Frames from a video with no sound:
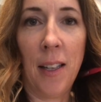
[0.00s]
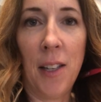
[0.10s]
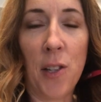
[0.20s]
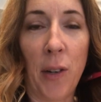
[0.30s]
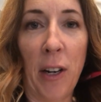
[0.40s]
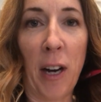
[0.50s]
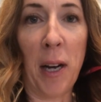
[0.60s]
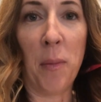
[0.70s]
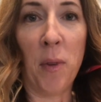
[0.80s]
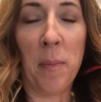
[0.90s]
So here I
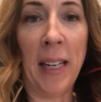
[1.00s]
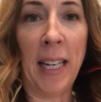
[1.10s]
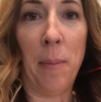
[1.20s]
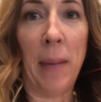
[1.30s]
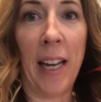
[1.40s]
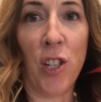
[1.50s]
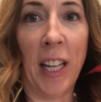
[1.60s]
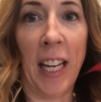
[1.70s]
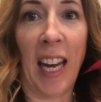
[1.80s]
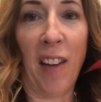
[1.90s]
am with my name badge, and
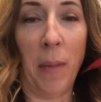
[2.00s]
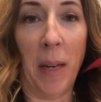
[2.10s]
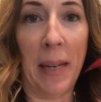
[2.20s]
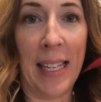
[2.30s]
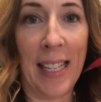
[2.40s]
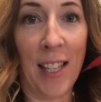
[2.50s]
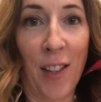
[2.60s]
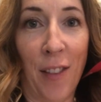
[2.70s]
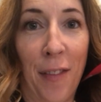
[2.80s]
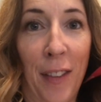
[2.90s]
they gave me pieces
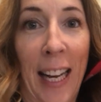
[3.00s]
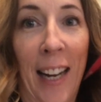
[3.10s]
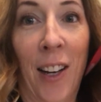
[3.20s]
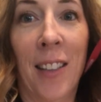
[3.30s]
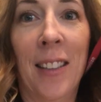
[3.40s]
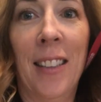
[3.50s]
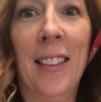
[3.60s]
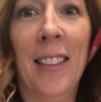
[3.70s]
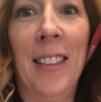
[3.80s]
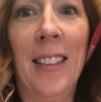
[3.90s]
of flair.
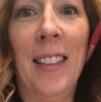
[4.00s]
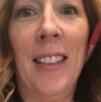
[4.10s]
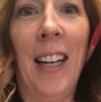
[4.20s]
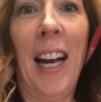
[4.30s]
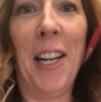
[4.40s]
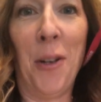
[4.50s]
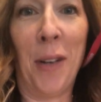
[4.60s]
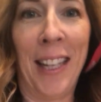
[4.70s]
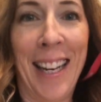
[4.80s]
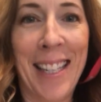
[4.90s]
I knew I
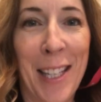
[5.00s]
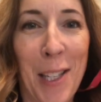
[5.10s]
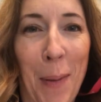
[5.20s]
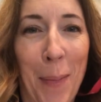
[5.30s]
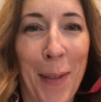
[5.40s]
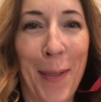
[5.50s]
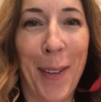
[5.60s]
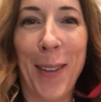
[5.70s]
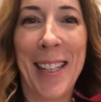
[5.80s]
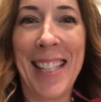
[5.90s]
liked these people for
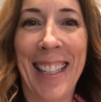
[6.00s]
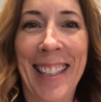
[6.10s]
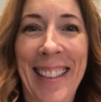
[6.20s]
a reason.